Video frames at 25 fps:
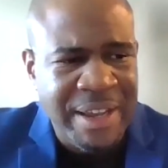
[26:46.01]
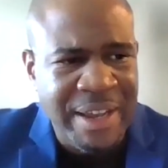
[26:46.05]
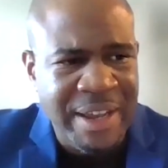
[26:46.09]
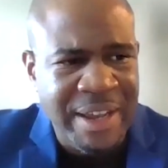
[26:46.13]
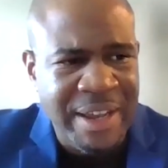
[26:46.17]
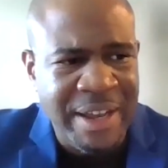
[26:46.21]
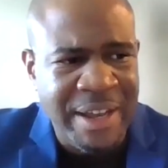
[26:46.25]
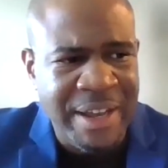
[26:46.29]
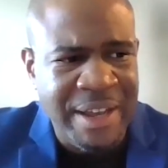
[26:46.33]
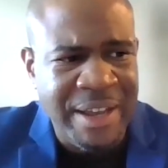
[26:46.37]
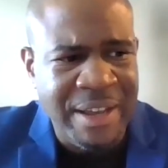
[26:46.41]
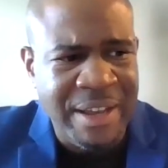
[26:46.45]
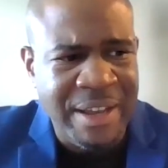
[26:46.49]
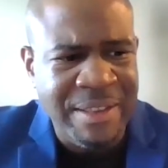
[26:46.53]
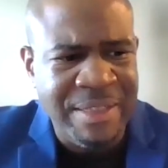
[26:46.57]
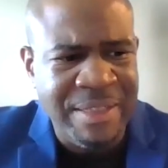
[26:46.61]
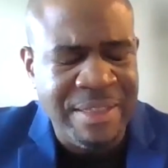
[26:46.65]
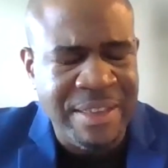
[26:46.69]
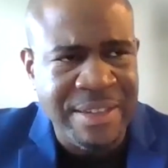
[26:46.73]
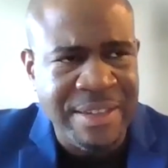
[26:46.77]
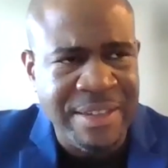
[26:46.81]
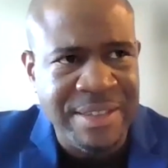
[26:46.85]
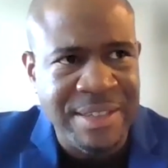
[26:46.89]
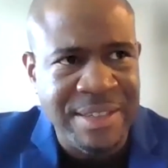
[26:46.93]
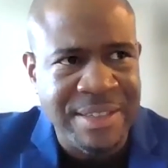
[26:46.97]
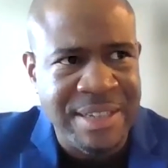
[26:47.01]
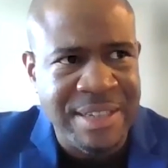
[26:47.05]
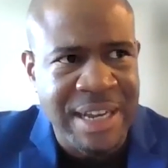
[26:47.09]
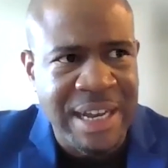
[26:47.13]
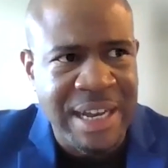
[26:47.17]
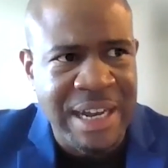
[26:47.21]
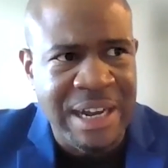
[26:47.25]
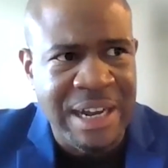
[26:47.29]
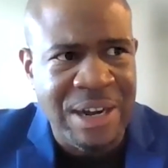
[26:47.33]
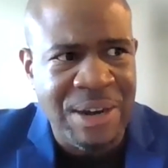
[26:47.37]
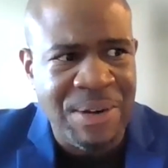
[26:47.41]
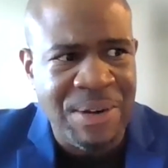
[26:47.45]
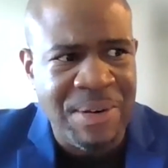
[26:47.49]
And this is
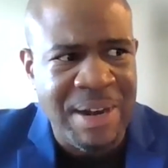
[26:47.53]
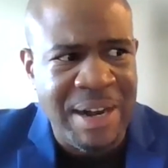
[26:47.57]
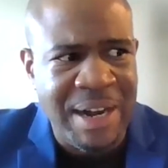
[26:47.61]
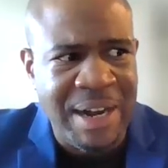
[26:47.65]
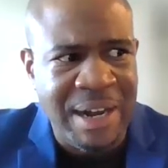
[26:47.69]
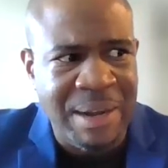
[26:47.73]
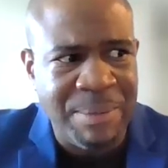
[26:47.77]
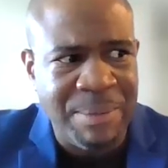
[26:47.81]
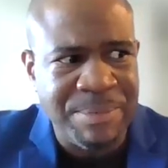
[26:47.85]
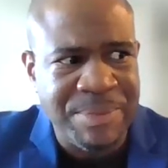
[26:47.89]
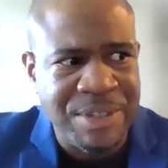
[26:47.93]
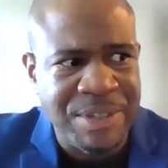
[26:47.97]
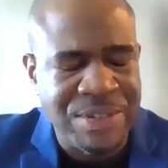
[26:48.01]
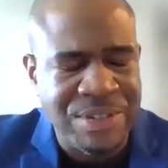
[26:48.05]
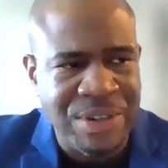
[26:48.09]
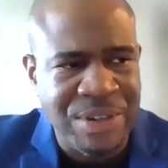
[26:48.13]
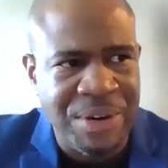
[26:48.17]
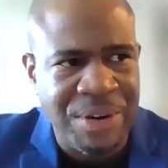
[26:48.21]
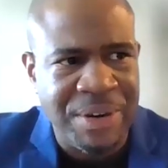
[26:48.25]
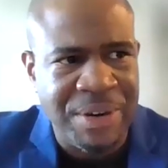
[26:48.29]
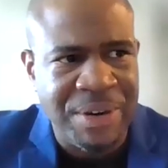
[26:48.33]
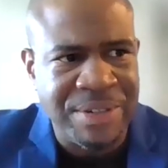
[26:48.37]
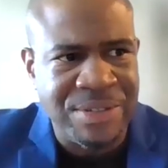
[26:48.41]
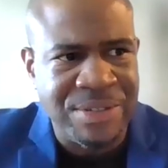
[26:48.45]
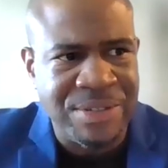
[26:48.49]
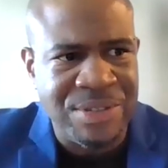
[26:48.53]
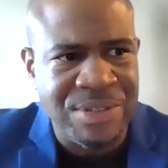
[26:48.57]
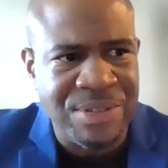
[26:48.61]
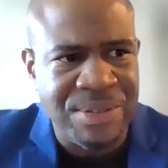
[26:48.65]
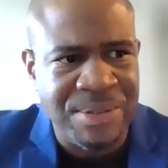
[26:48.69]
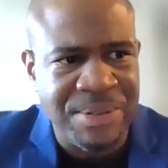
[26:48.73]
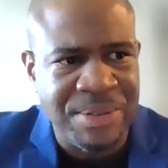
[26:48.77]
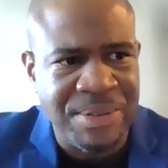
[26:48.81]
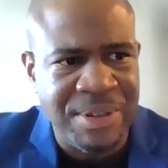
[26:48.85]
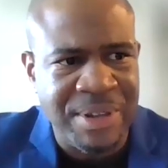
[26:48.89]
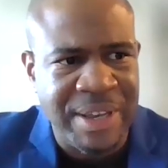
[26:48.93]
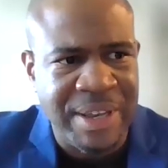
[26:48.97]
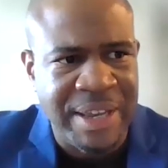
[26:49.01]
how I'm starting to
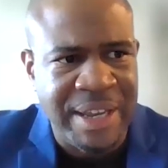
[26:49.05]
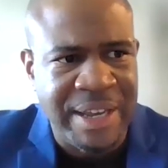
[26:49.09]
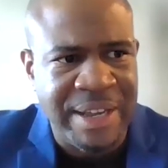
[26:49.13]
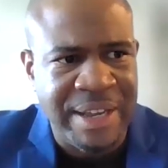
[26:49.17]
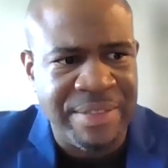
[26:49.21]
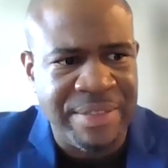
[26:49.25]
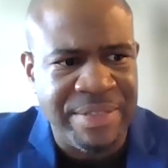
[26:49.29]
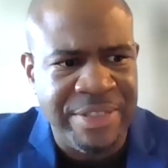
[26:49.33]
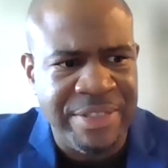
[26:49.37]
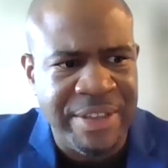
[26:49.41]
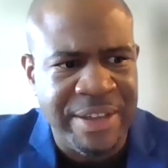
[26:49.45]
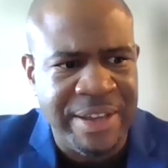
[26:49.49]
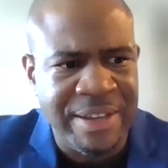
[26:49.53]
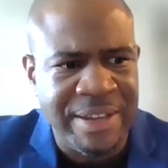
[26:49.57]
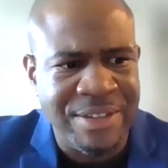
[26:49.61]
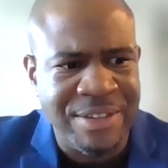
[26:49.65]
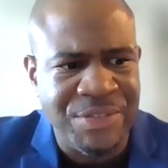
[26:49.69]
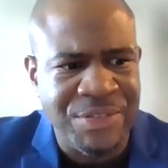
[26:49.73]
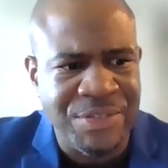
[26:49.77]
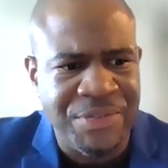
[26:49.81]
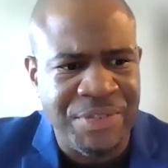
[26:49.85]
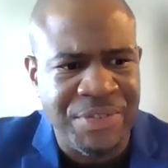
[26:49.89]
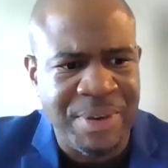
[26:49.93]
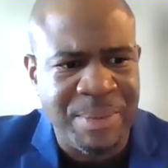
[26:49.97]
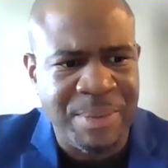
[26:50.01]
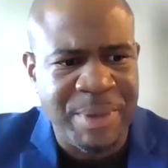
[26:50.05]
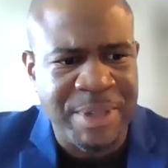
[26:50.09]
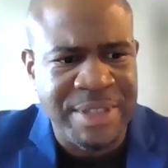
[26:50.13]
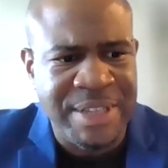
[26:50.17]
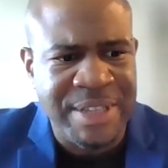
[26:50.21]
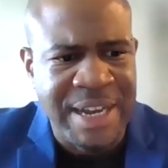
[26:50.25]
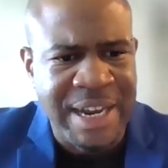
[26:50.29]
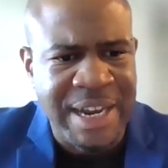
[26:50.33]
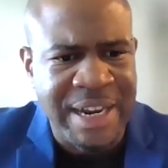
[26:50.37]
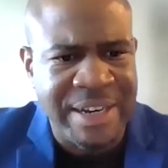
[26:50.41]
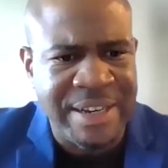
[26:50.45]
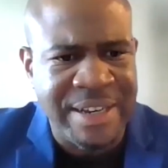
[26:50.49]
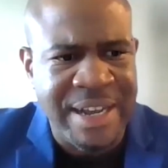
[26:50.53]
look at things from a
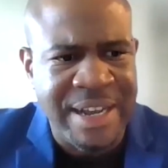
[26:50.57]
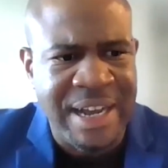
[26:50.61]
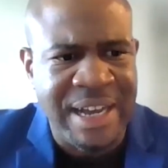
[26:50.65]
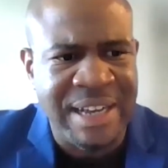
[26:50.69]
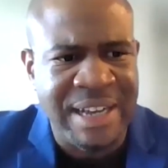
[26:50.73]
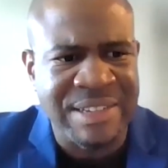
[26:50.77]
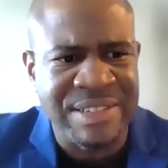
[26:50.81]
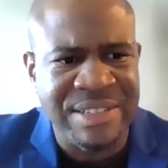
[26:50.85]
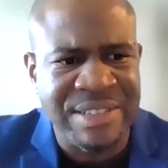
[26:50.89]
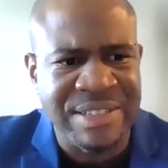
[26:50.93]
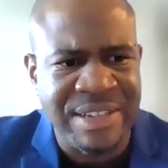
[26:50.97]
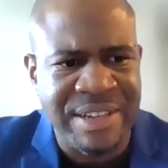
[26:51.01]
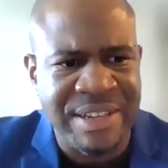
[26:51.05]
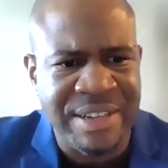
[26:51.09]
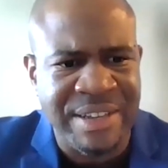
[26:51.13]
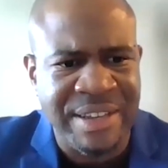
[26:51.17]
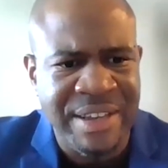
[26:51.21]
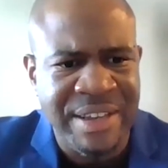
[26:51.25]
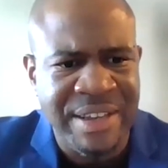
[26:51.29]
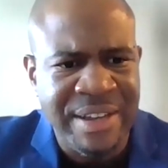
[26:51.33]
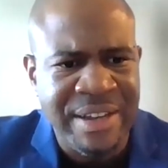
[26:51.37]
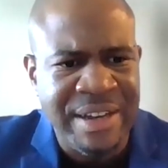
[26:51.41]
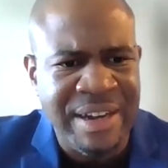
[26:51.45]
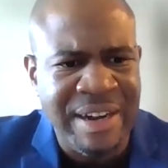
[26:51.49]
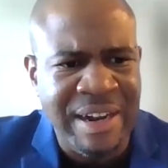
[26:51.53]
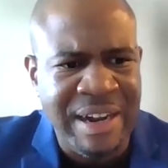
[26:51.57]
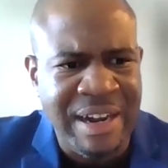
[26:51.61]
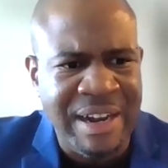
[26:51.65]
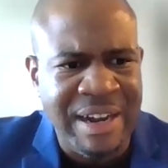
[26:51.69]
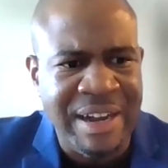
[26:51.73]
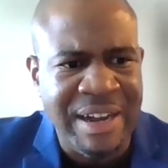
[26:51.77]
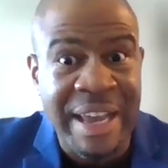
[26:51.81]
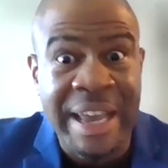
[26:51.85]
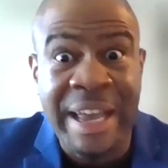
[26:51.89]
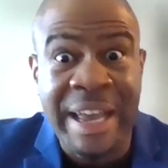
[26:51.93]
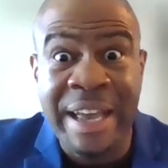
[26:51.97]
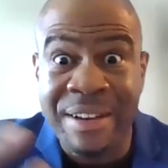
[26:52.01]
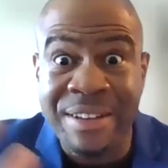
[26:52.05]
diagnostic,
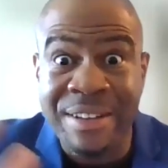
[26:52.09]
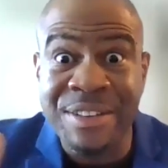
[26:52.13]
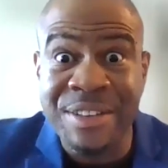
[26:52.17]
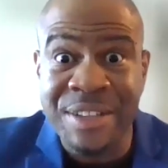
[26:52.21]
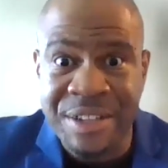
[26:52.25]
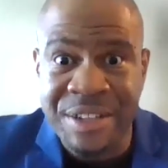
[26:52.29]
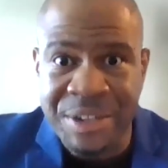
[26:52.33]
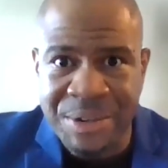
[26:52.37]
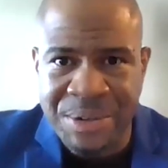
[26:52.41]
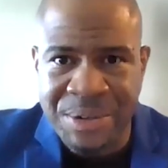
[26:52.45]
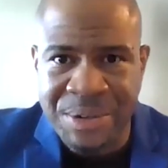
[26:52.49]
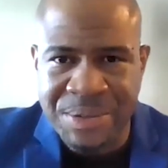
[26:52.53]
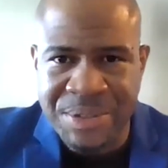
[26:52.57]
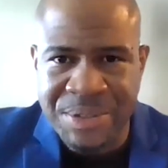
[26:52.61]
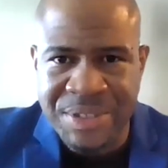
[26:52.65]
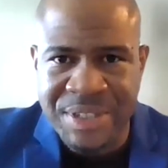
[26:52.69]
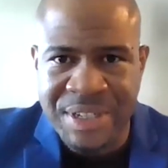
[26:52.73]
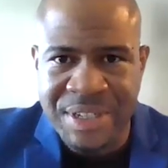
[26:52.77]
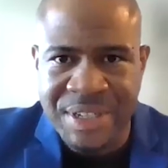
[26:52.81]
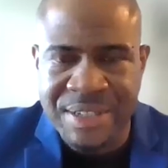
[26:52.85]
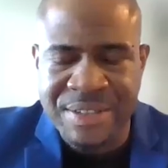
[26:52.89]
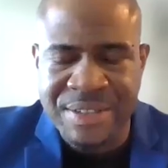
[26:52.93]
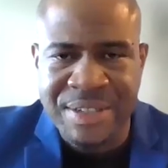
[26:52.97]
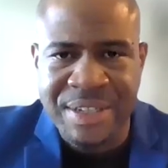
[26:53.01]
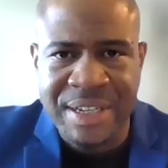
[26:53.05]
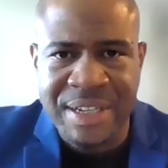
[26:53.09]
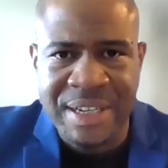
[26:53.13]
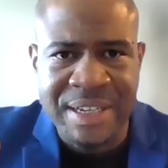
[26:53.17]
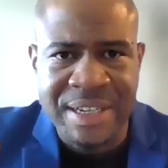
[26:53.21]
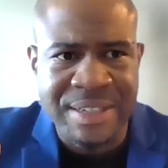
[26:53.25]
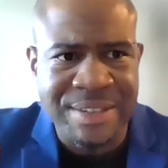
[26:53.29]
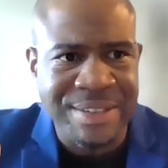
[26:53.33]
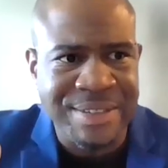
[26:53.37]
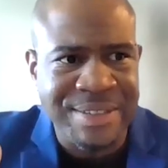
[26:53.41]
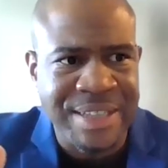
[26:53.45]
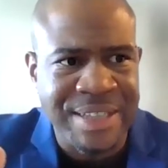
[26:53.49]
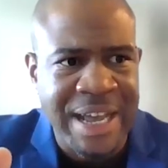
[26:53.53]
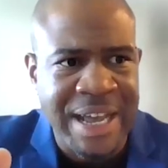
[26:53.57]
analytical sense,
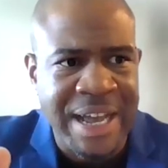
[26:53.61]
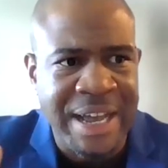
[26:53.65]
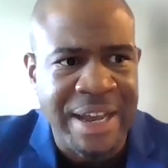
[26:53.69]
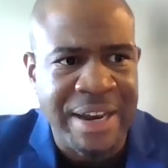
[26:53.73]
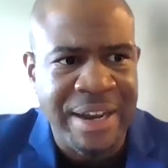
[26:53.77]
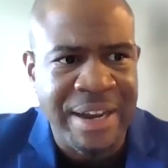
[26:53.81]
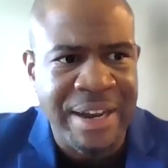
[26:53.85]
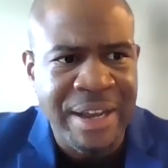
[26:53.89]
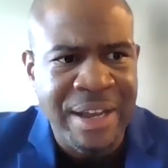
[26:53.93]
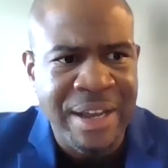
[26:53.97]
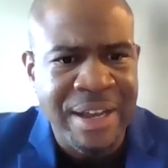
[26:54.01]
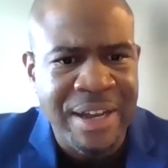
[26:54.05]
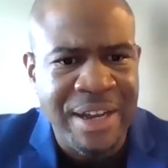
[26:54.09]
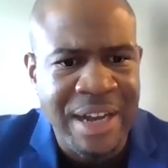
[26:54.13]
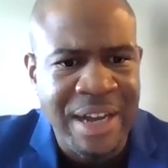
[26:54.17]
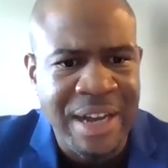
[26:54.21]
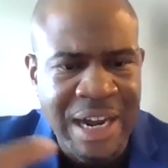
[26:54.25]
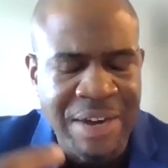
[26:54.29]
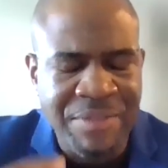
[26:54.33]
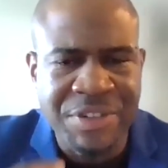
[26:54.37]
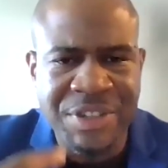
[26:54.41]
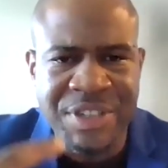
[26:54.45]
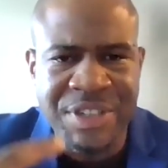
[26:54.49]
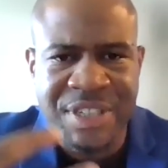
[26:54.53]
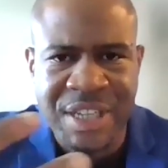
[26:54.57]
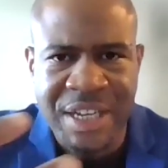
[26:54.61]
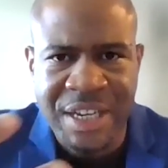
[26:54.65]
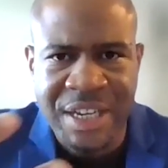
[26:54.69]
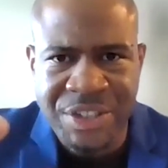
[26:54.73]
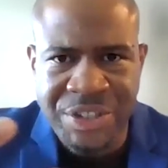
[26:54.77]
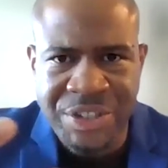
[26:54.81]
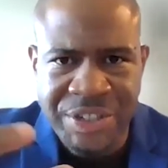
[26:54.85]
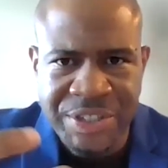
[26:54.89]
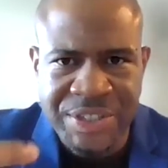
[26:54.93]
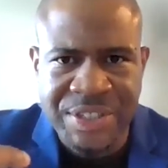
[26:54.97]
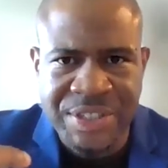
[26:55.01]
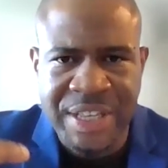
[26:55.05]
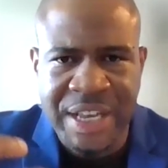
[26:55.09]
is that
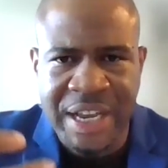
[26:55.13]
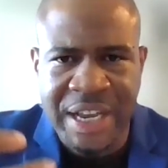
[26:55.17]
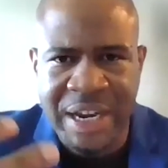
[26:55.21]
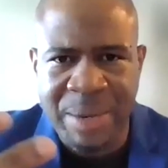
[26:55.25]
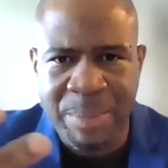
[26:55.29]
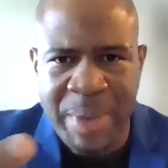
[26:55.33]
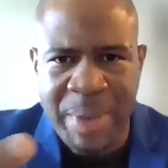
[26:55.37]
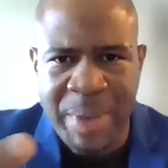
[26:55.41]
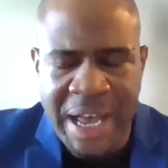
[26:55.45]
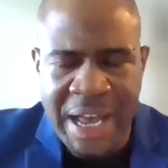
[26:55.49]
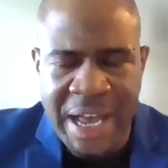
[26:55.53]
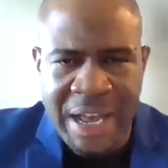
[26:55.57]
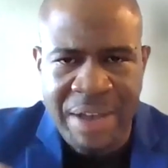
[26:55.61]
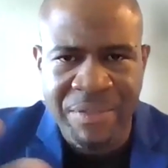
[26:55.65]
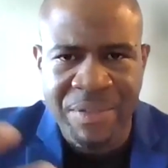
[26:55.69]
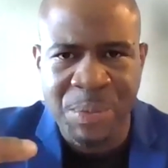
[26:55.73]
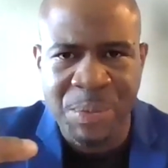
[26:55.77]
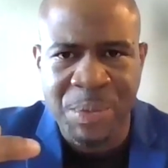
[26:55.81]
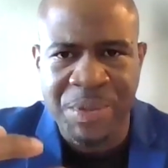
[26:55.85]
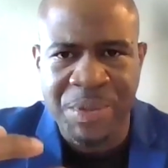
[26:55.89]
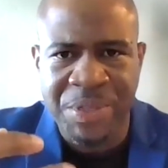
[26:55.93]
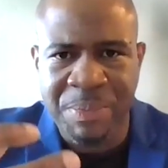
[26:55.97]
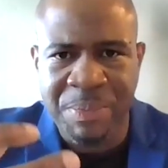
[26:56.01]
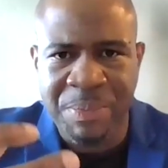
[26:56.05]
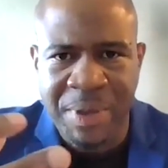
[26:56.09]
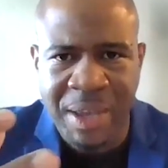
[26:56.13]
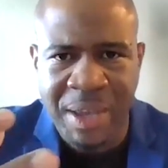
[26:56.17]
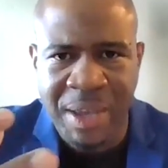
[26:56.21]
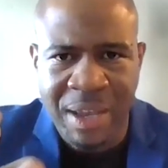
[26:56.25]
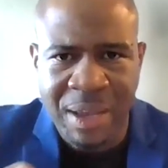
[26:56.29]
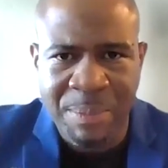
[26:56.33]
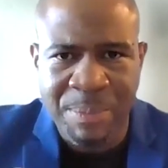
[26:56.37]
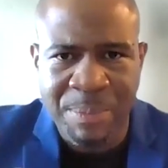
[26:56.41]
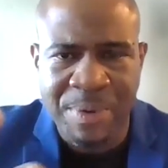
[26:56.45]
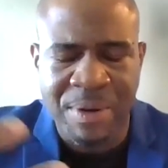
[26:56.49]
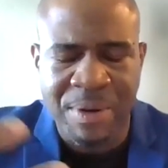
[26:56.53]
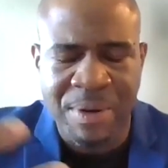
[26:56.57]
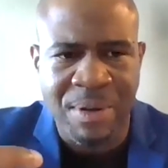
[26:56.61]
conversations that I'm having with
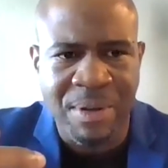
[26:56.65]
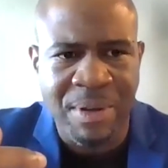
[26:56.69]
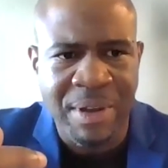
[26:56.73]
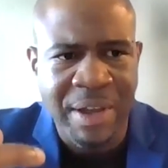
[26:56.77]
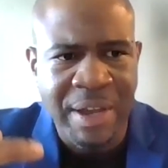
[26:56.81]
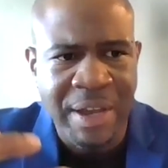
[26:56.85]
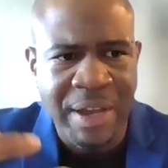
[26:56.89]
people,